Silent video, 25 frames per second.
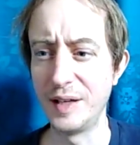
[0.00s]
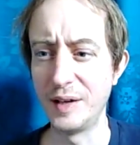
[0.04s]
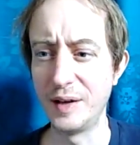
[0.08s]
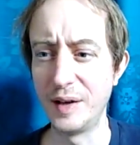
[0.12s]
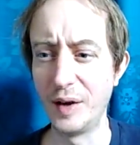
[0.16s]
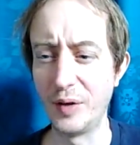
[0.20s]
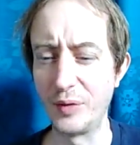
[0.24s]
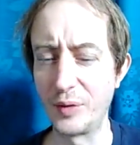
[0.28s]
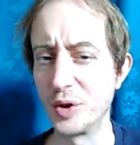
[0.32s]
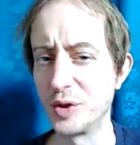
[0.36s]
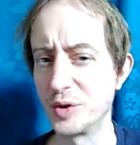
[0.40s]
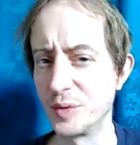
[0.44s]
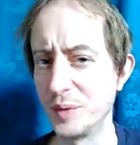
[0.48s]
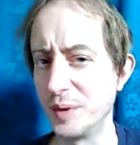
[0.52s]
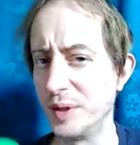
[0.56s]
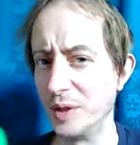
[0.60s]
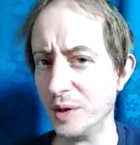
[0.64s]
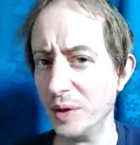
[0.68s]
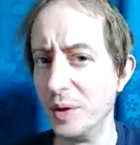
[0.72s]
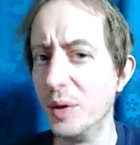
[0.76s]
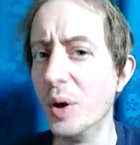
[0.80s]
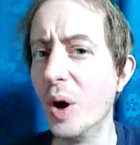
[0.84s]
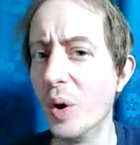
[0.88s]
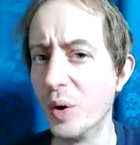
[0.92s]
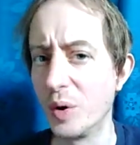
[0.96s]
Of course, when you
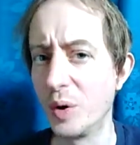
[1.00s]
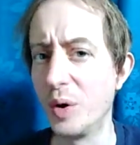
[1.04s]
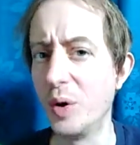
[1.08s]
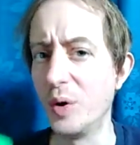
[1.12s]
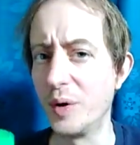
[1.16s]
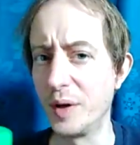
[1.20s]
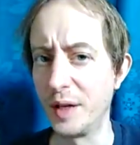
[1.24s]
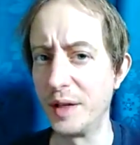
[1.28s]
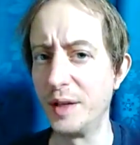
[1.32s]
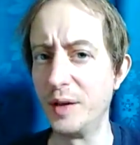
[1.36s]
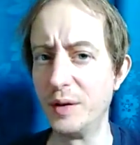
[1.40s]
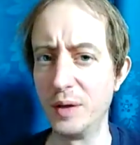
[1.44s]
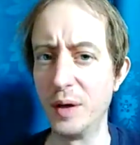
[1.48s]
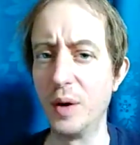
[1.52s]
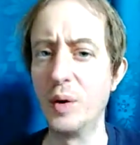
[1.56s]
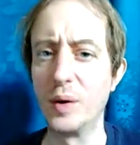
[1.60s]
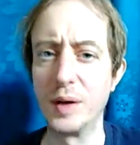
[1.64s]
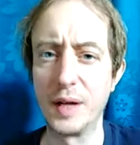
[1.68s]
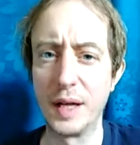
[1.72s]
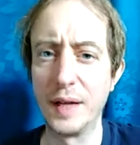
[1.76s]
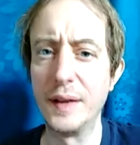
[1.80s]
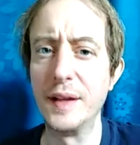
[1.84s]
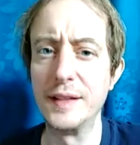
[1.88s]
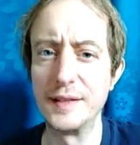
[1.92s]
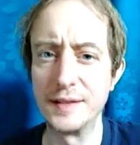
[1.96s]
know cooking, you know,
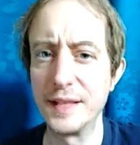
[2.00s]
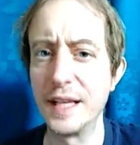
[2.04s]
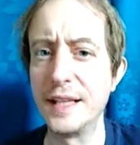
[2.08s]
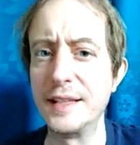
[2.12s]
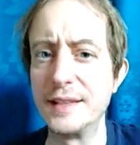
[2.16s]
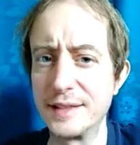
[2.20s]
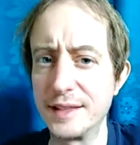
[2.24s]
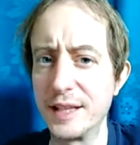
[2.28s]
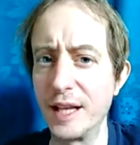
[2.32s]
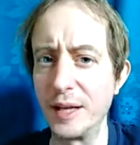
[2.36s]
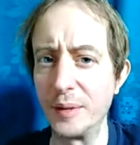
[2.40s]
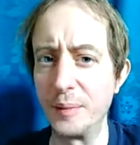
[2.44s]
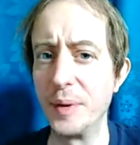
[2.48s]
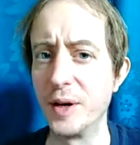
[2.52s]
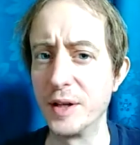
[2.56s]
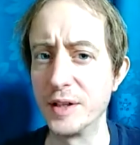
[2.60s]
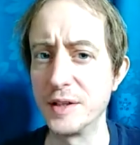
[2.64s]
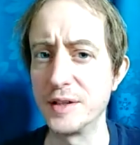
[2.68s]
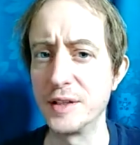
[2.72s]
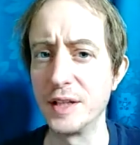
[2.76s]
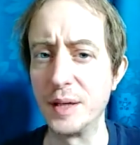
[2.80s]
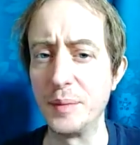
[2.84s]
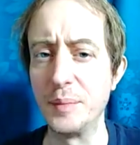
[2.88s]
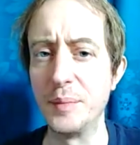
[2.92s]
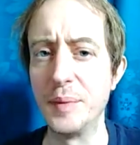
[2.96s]
okay, this tastes like
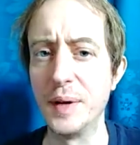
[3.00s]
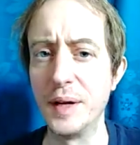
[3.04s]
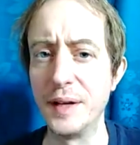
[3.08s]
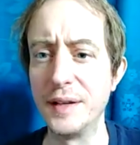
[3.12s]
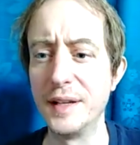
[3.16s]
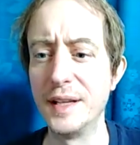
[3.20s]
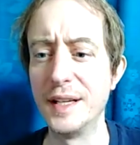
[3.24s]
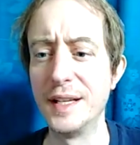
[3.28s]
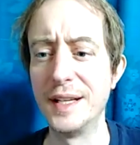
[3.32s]
parsley, but